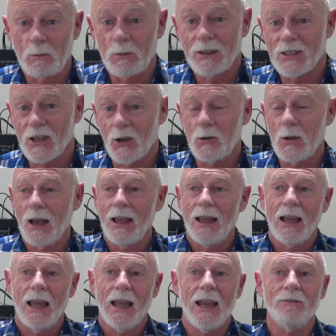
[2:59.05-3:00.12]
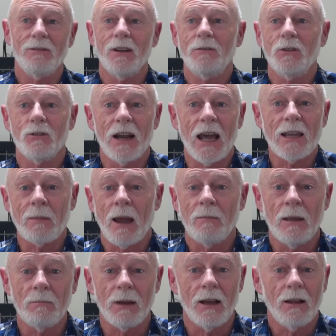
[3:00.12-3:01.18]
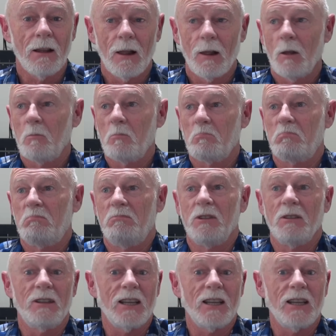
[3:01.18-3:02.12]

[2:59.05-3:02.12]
So even if you're an AMA member, it